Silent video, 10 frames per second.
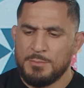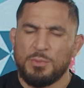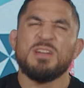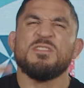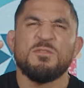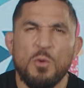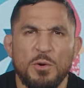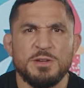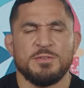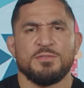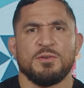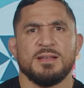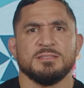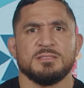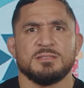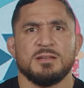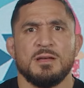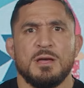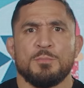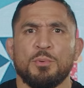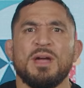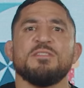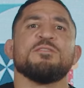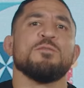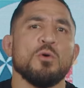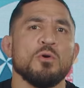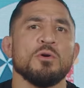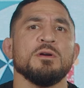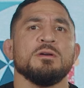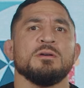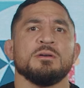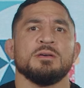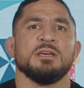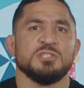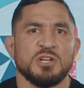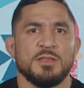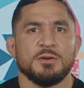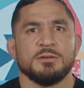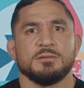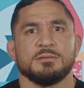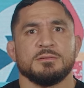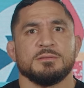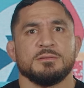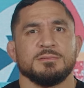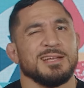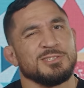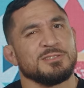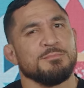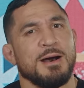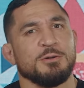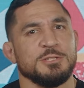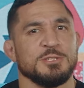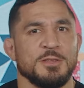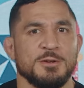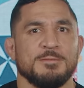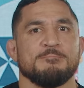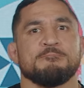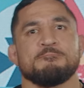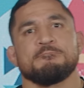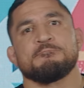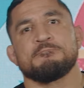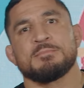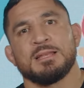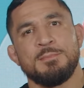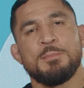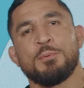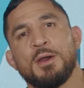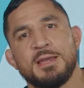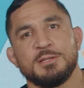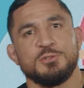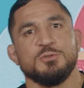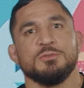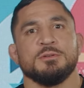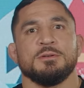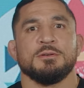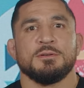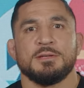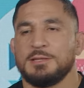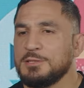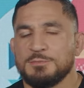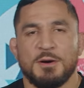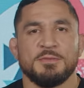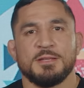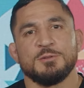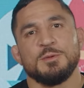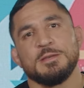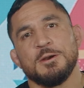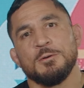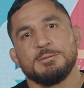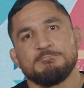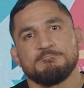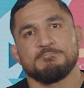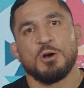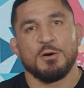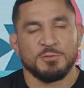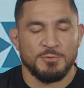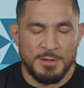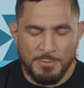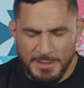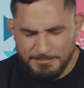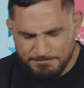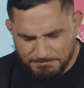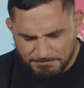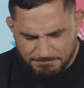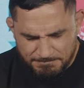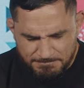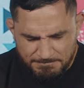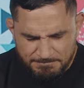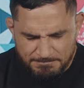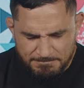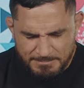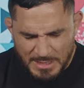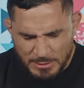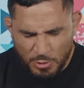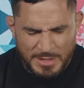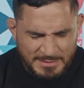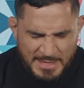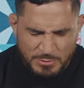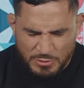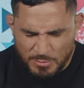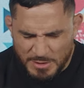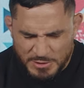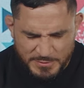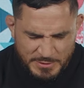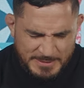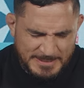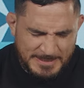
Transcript: pray for your friends, Pray for each other, not just about each other. Let me pray as you get this month and the week going off the right way. Lord, I thank you so much for,